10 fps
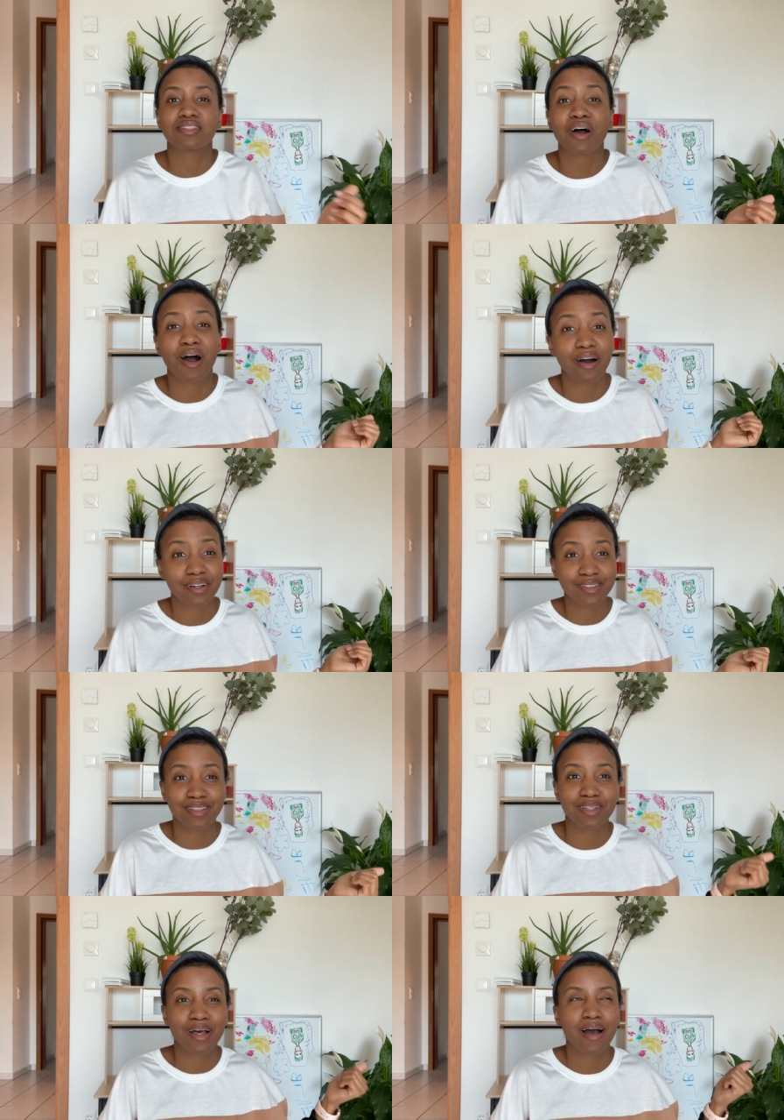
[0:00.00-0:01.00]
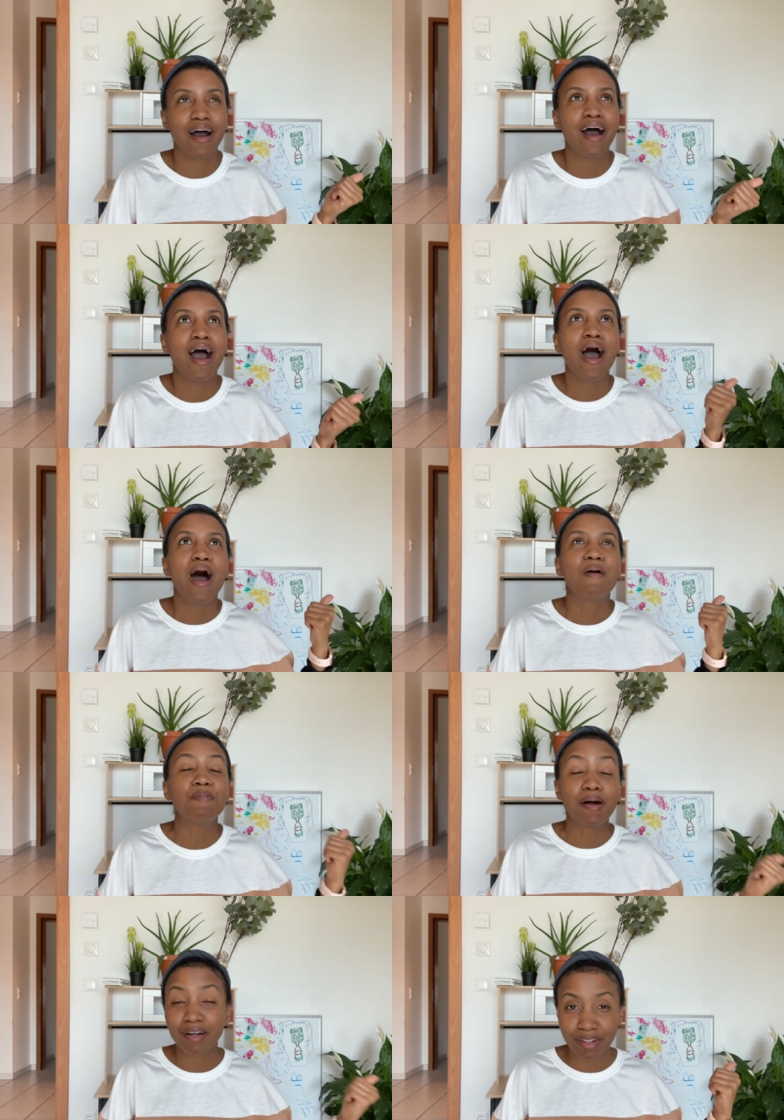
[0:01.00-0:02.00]
dog's
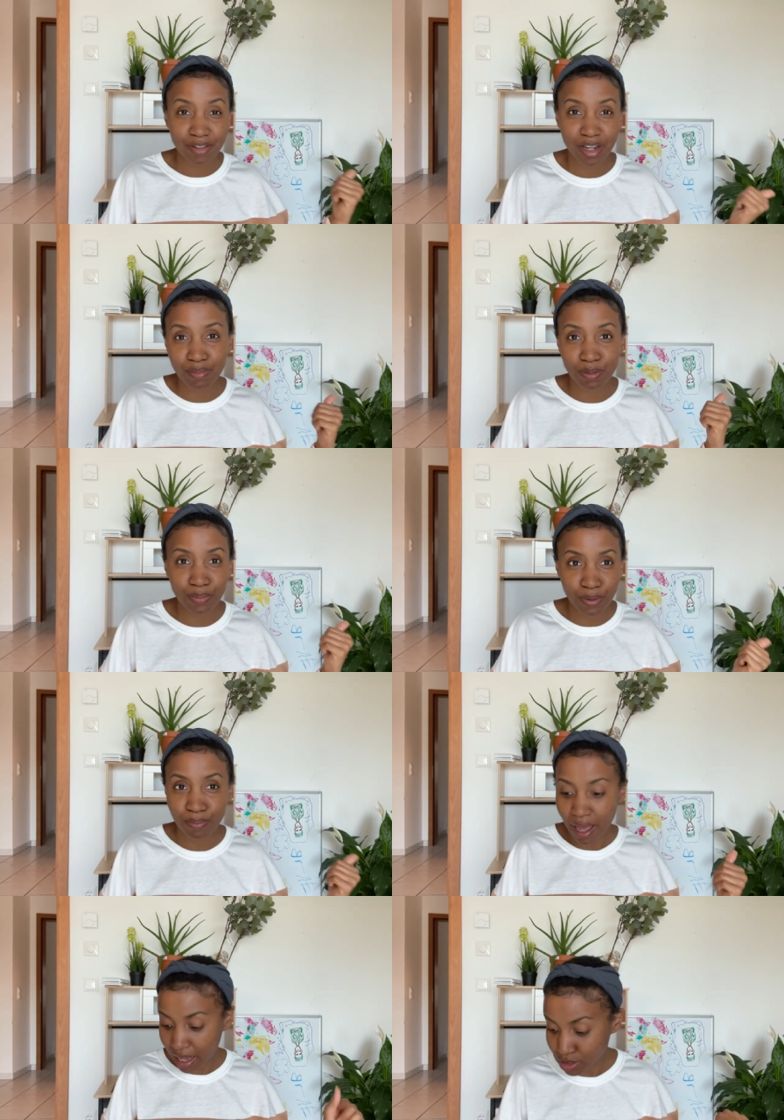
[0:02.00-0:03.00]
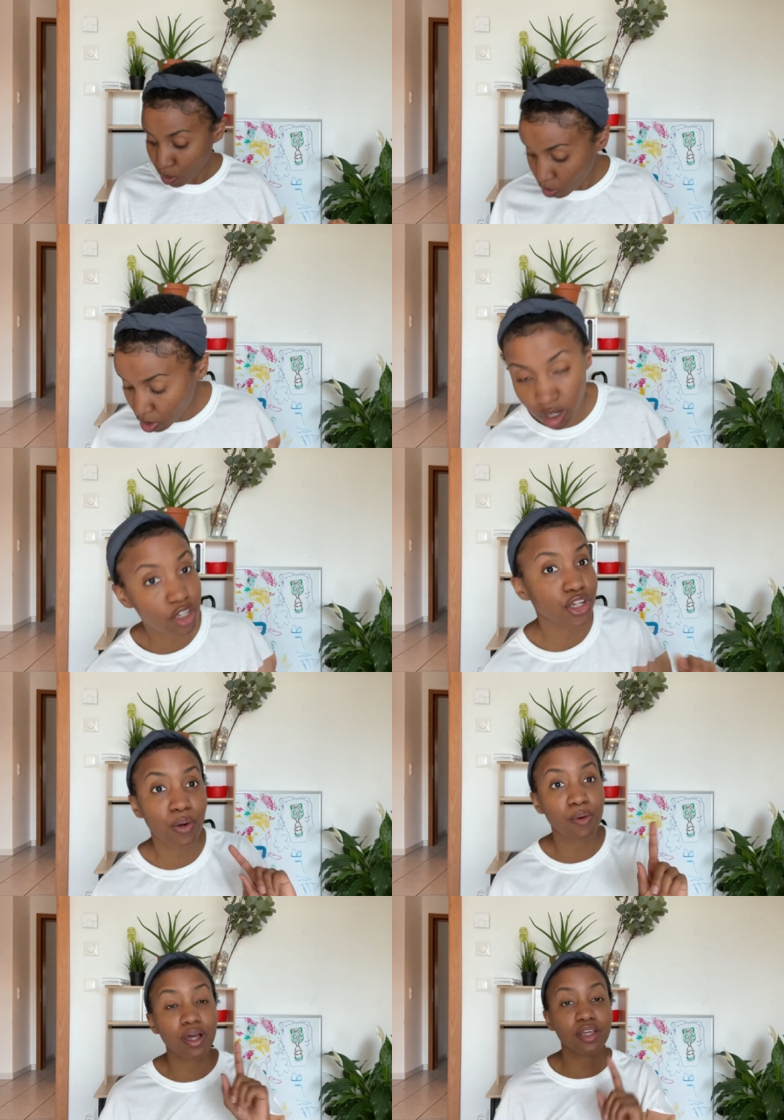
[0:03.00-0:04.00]
biodegradable poop bags. Or, you
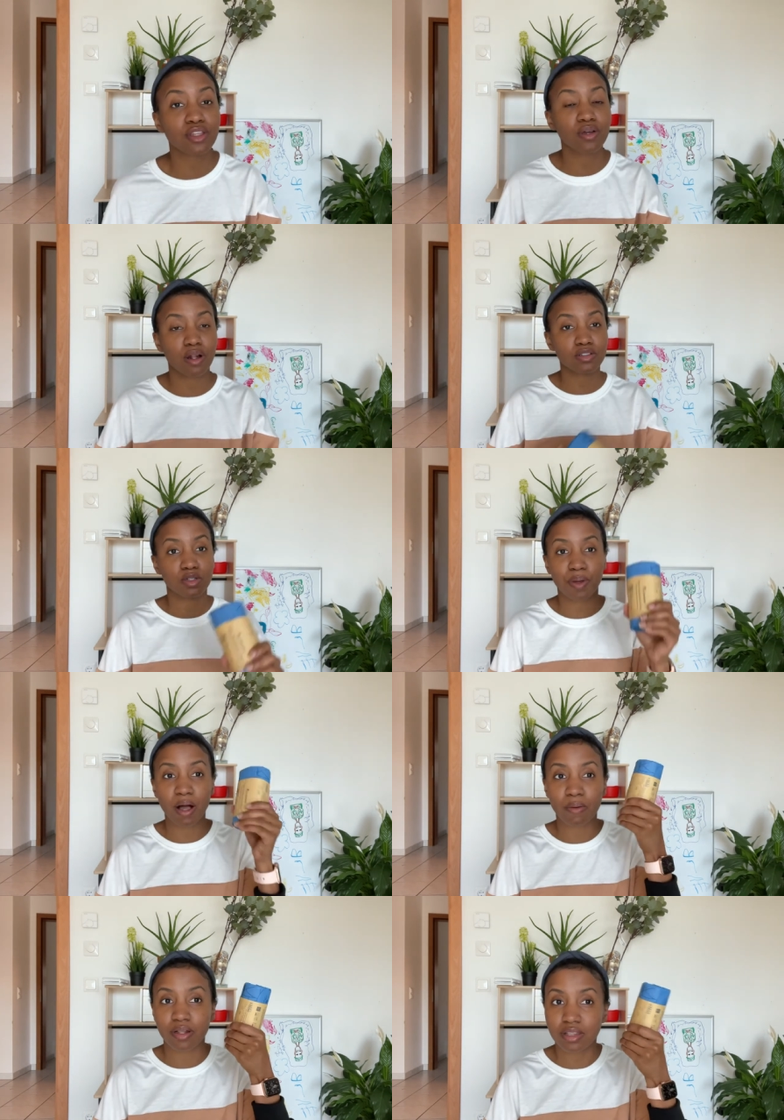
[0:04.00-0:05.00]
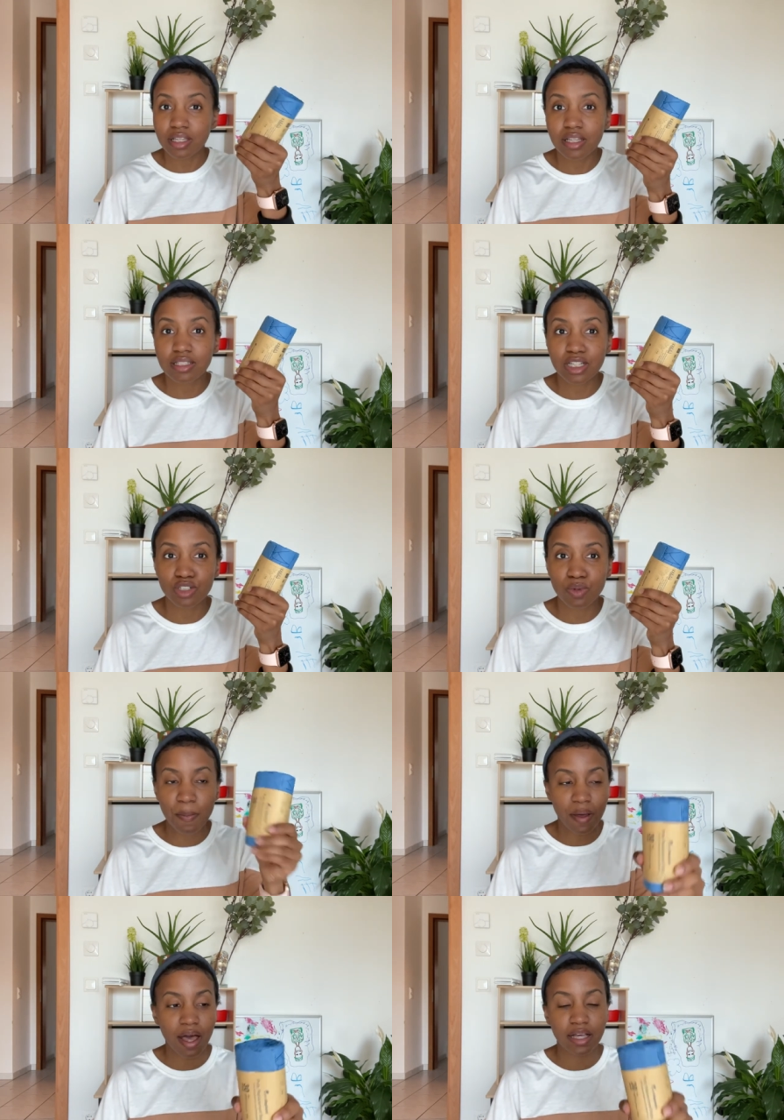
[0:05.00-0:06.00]
know what? You can also pack one of these as your wet
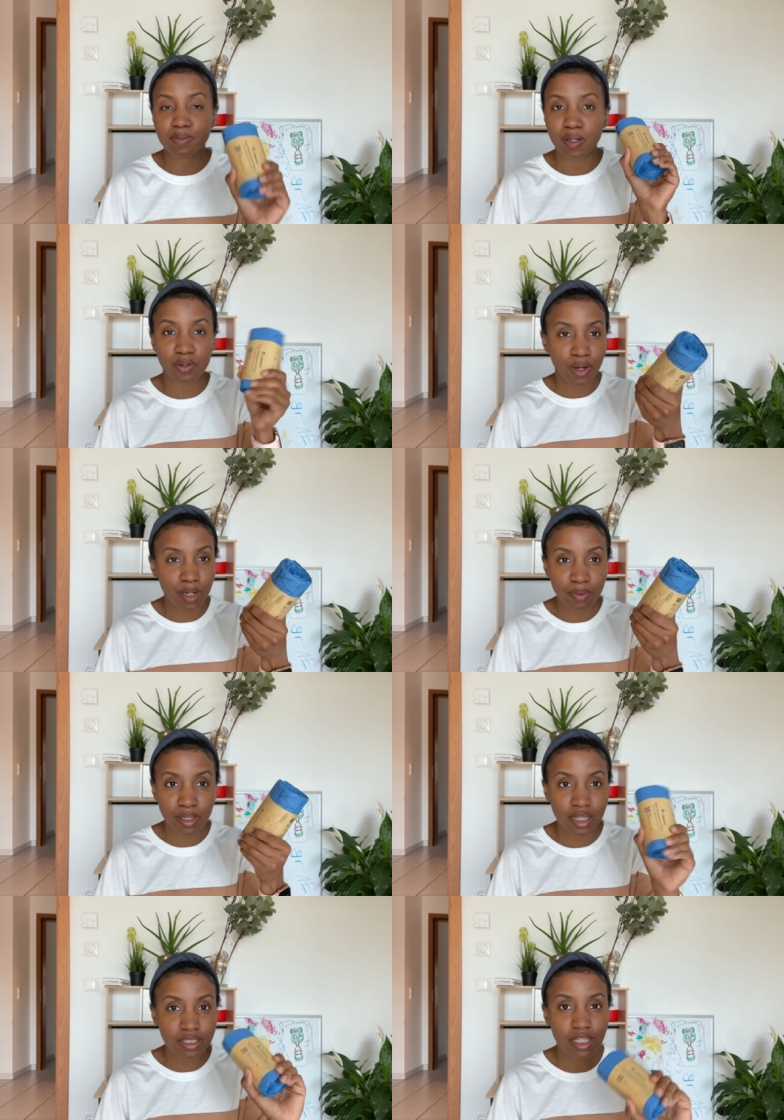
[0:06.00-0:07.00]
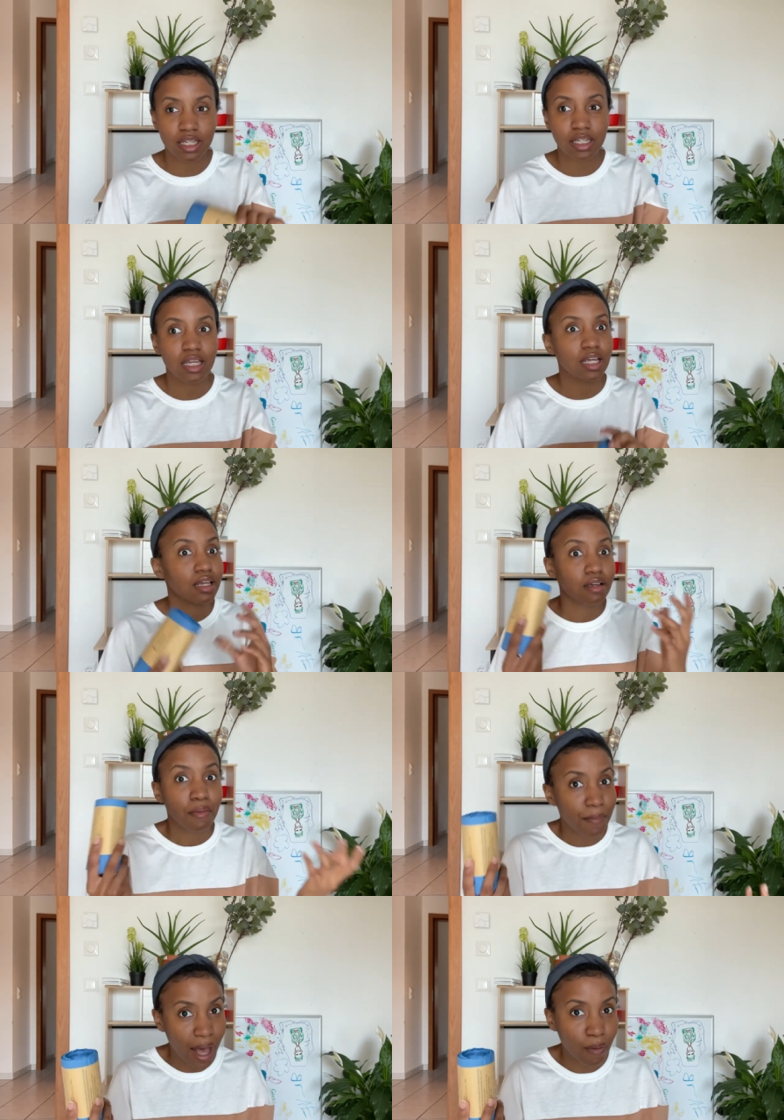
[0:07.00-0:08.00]
bag. is biodegradable, like I said.
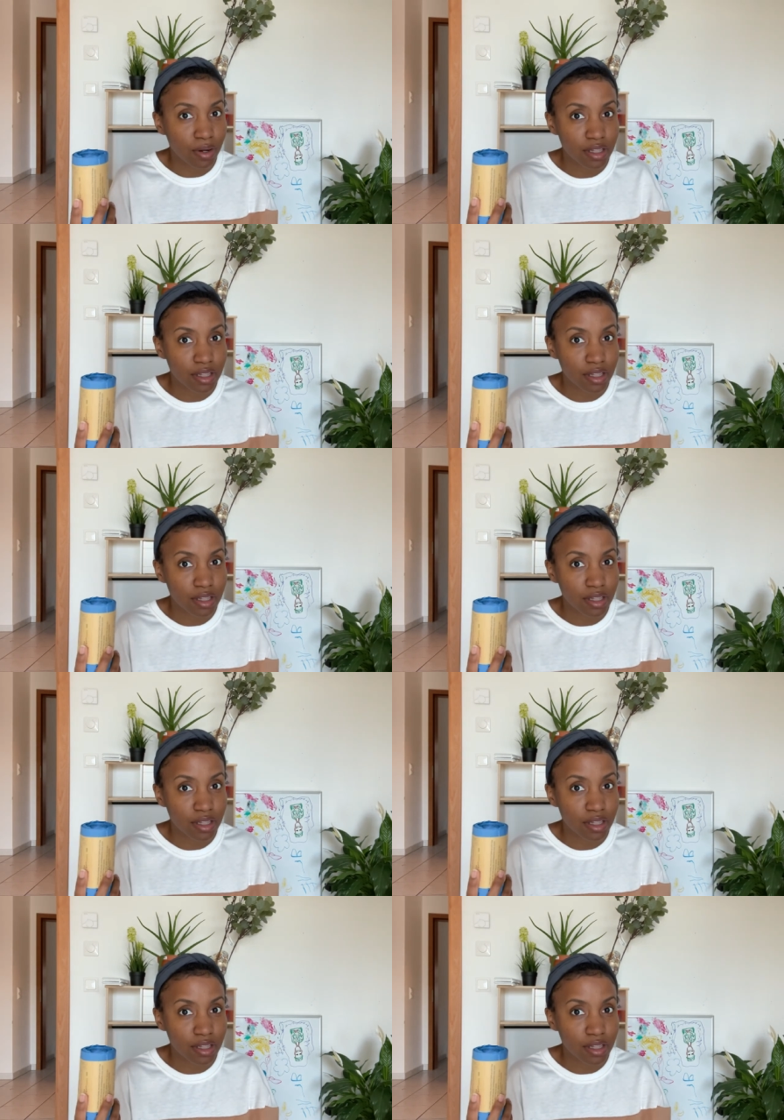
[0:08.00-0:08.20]
Pack one of